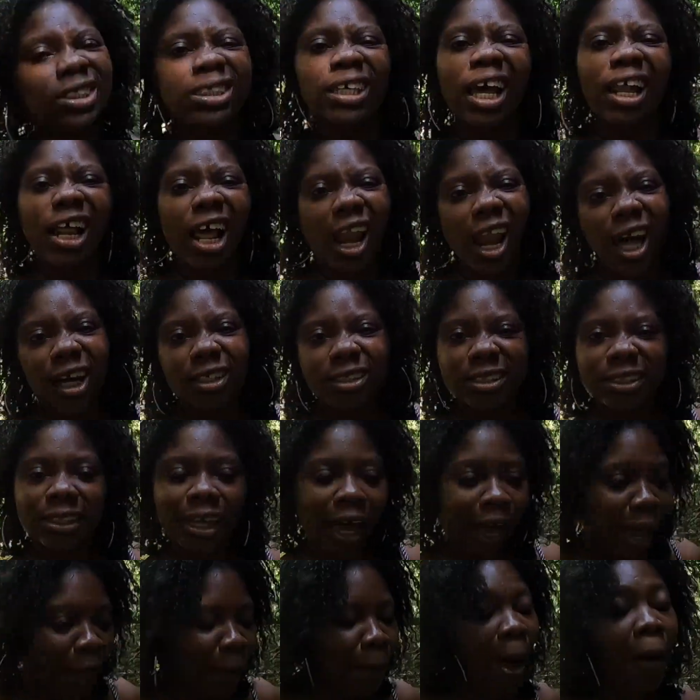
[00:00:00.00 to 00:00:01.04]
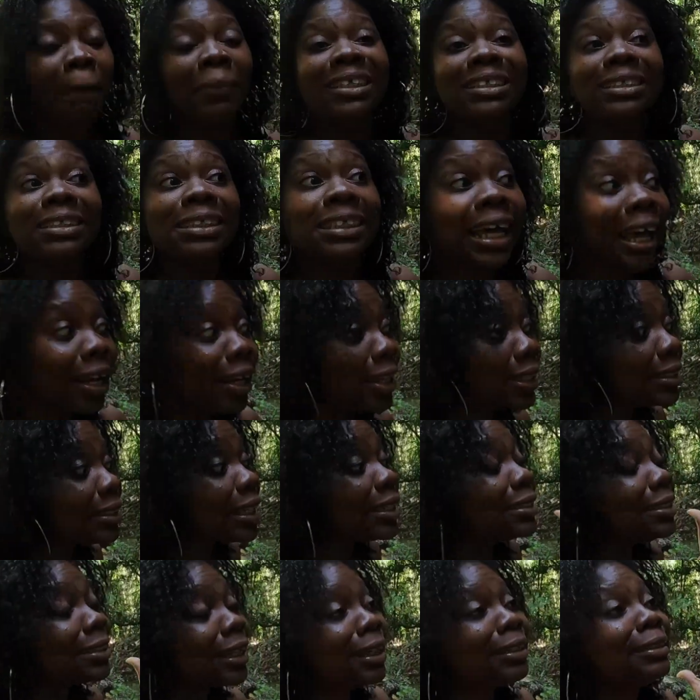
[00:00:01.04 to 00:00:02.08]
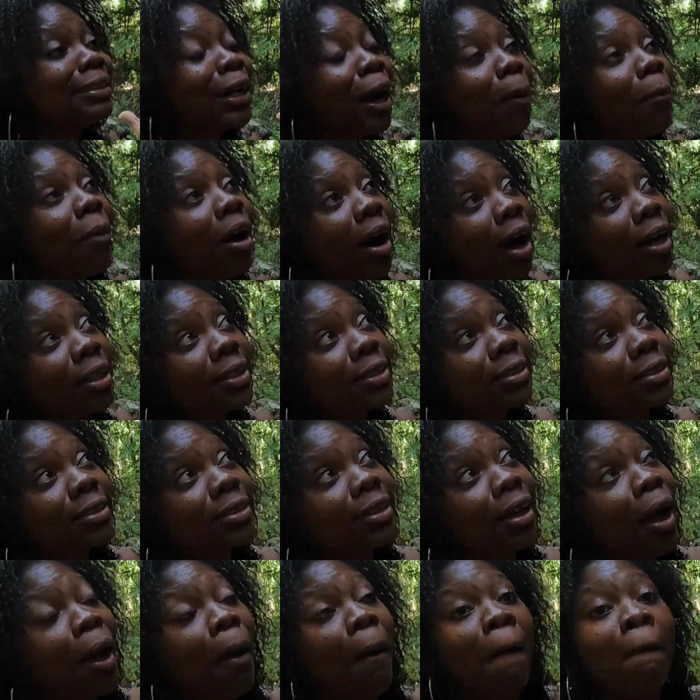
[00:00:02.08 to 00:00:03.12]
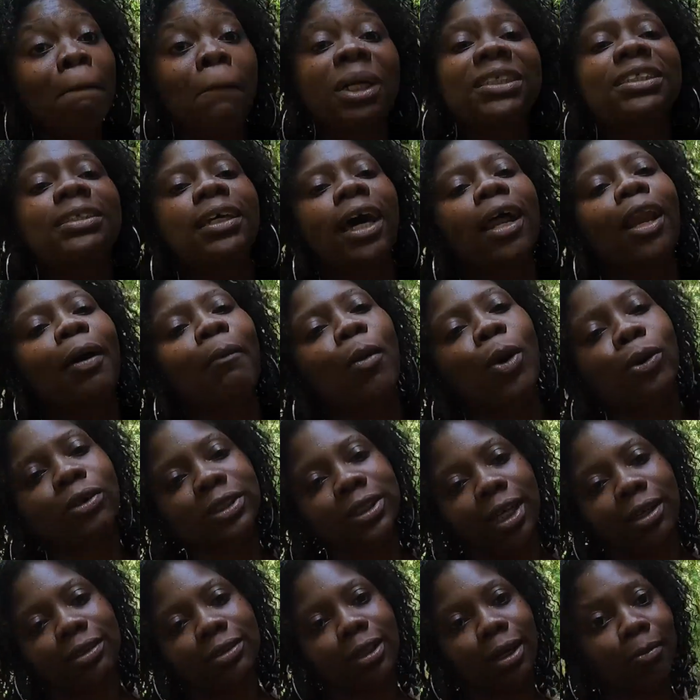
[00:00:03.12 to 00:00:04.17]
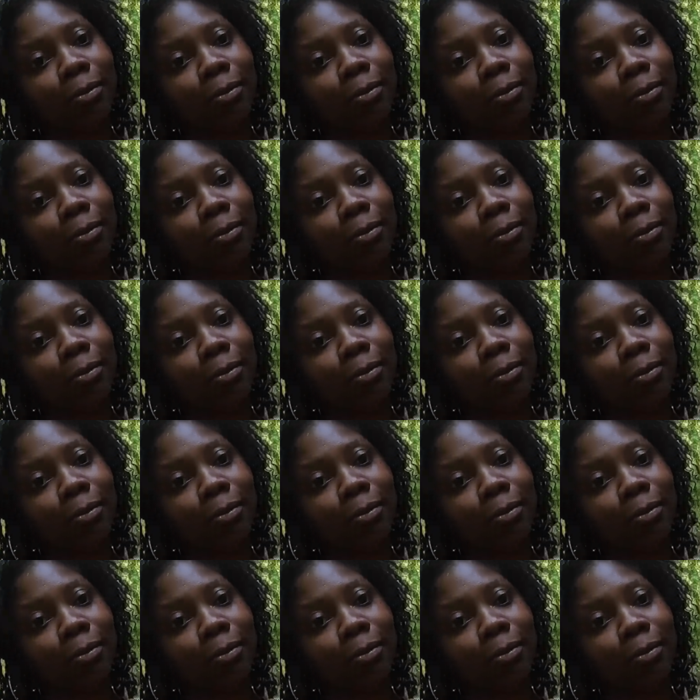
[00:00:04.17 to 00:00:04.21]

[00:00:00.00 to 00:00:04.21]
Tell a long time. Yes. I'm going to tell you, say, St. Thomas. I'm going to tell you about St.